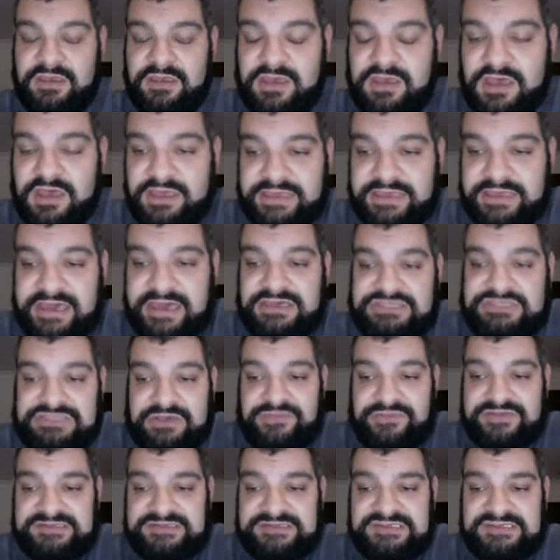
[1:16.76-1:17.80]
Okay,
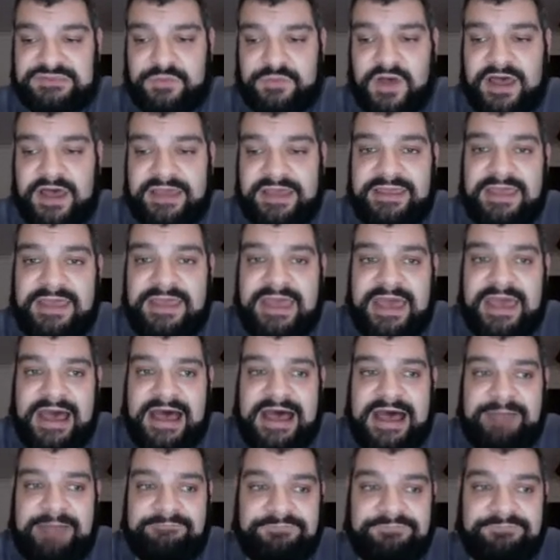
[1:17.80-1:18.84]
so this is why
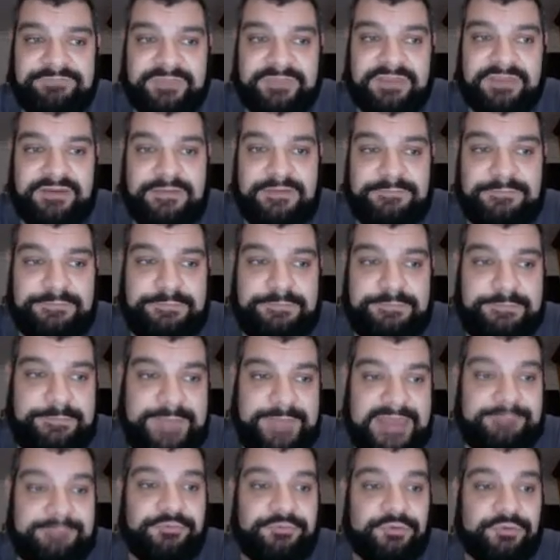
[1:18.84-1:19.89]

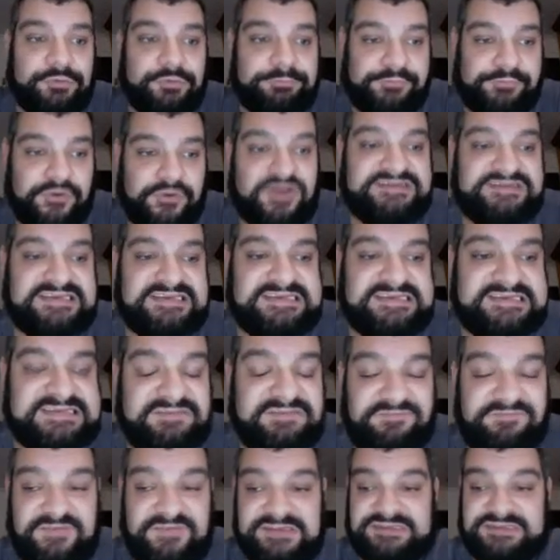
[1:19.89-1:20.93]
people, processes,
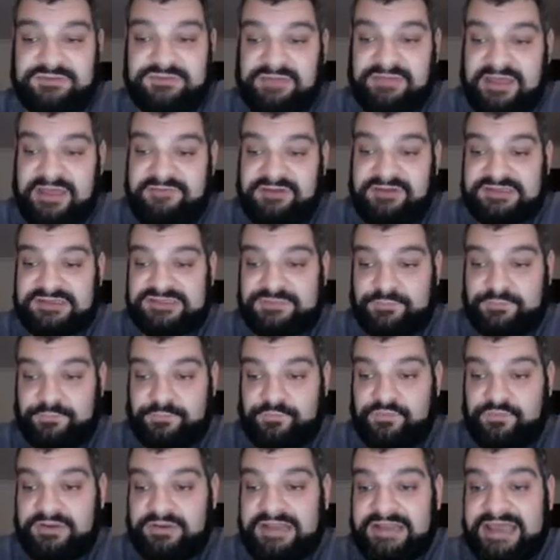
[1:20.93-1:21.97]
and physical evidence
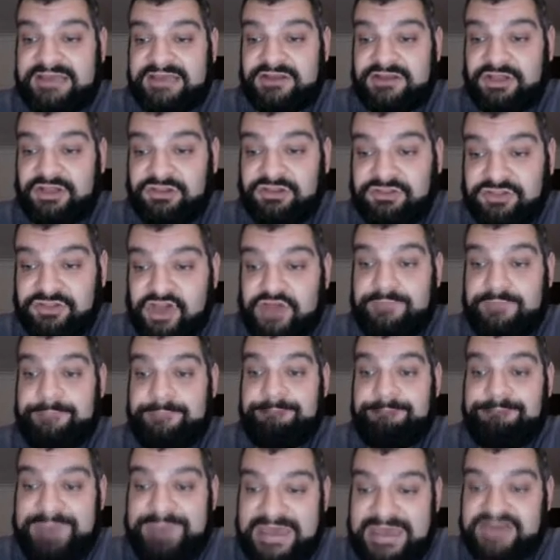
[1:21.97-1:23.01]
relate a
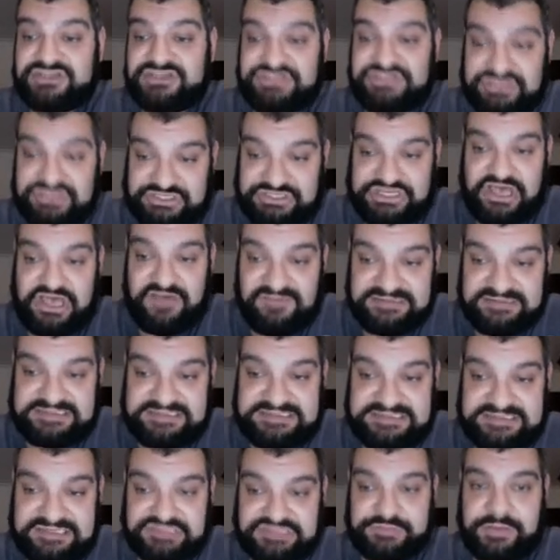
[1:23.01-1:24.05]
lot better to
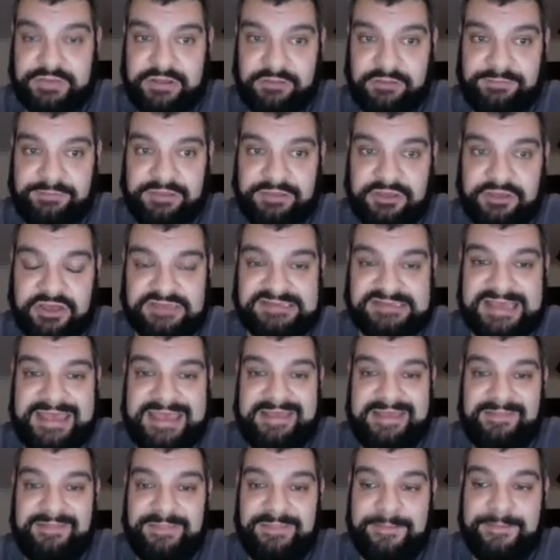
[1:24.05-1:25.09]
services as well, because
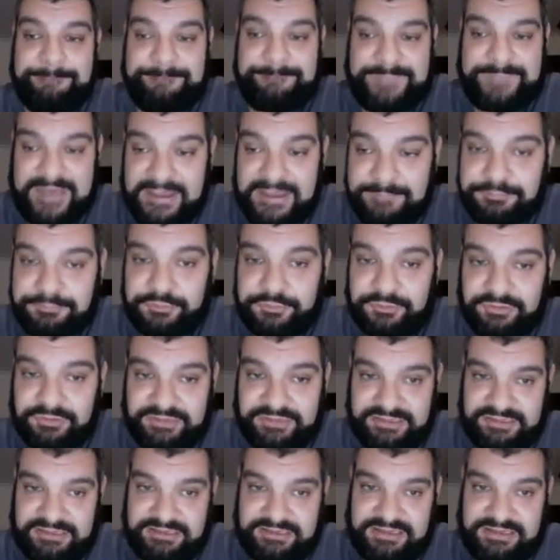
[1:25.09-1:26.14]
the
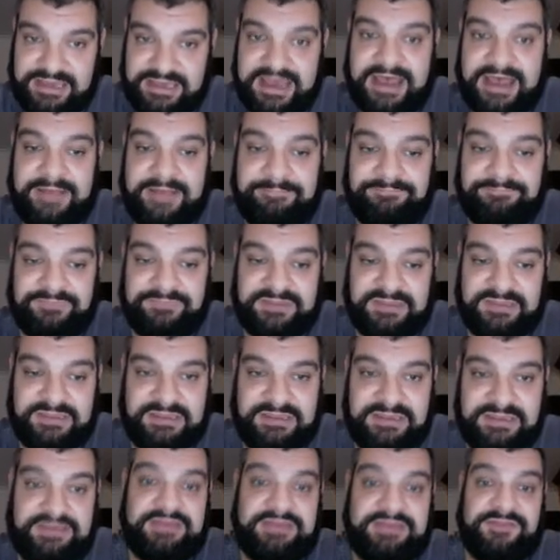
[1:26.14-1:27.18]
people
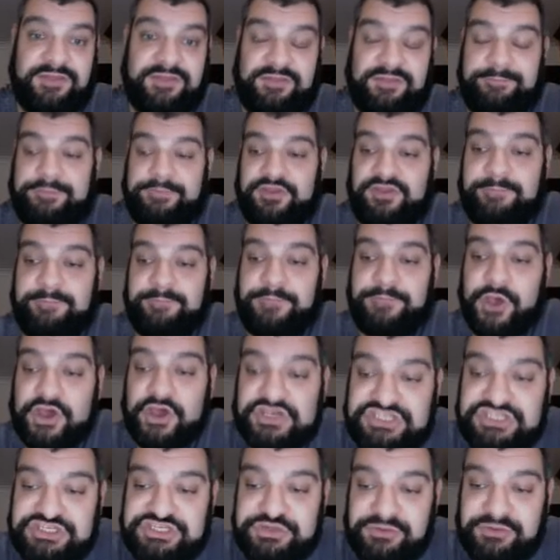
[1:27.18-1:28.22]
the
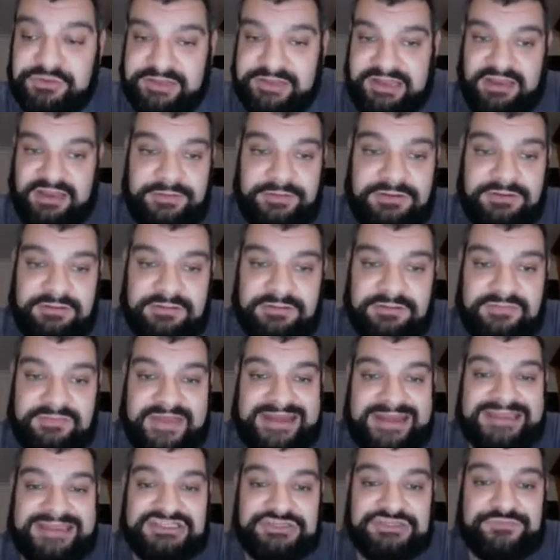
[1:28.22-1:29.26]
personal element,
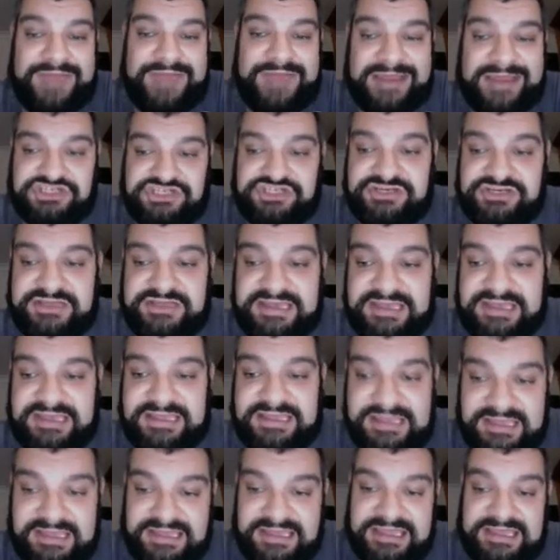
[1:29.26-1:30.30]
that interaction,
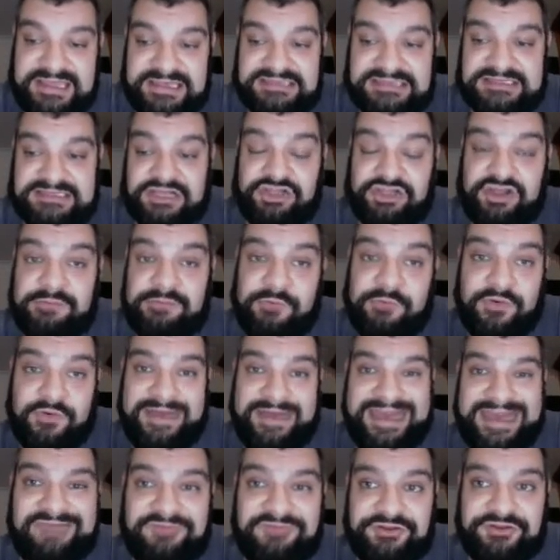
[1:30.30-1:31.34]
is a lot more
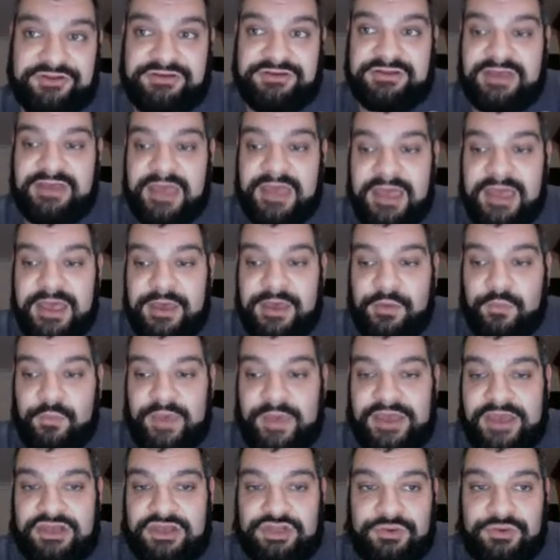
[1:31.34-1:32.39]
evident
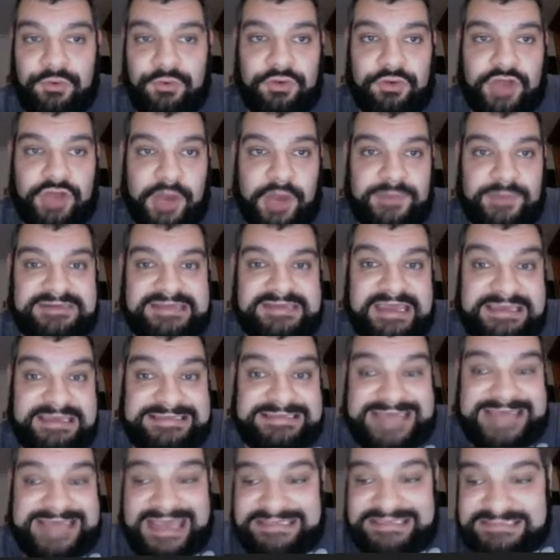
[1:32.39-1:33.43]
when you're going to get
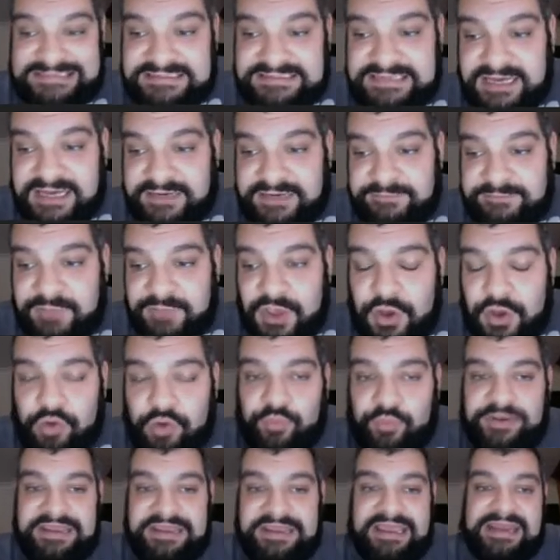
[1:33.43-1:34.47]
your taxes done
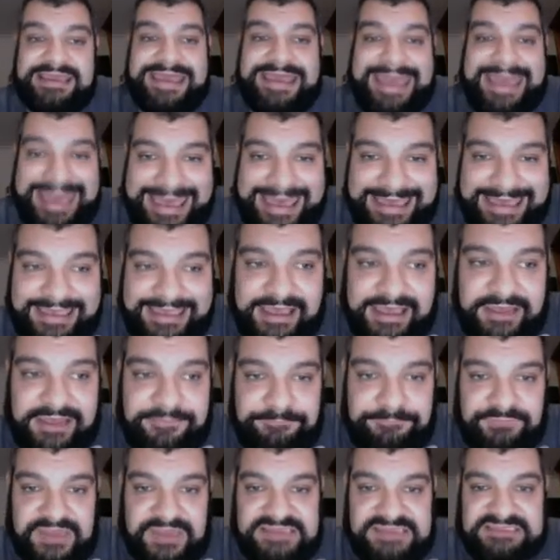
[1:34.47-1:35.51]
or when you're getting a haircut,
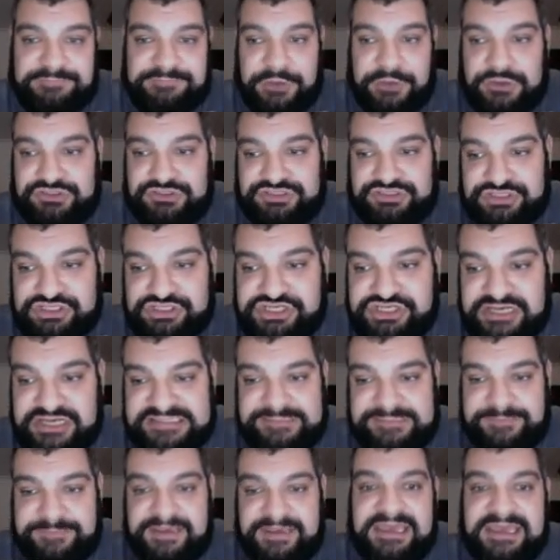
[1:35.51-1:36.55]
as opposed to
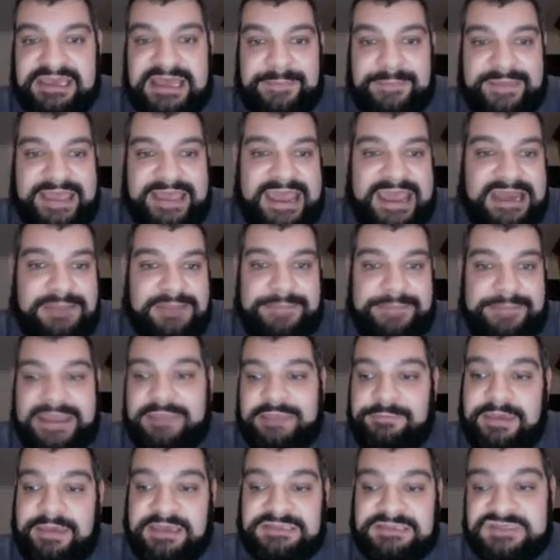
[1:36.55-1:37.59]
just picking up a can of
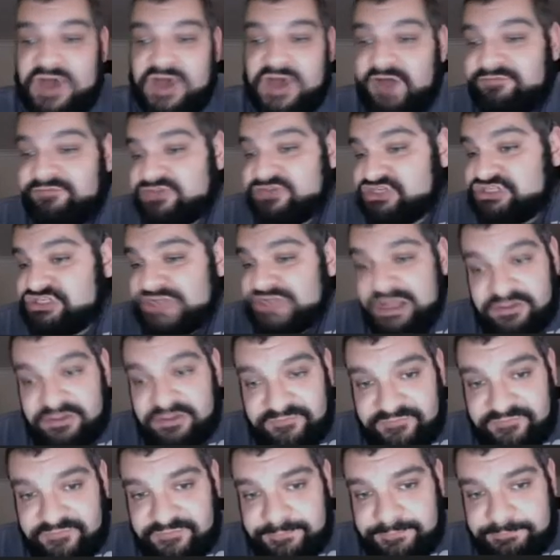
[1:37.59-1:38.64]
baked beans off the
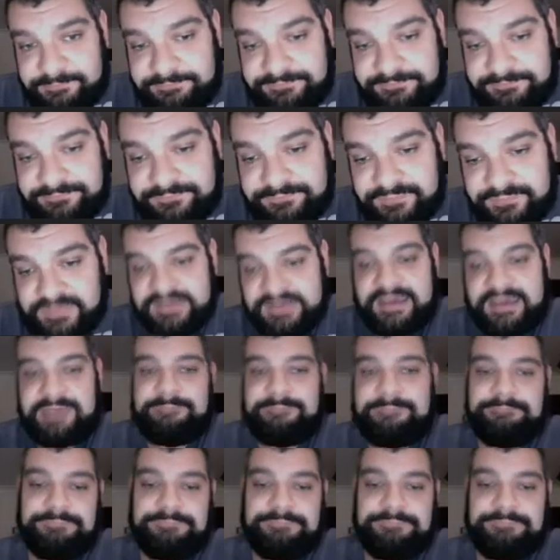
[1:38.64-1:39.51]
shelf. Okay?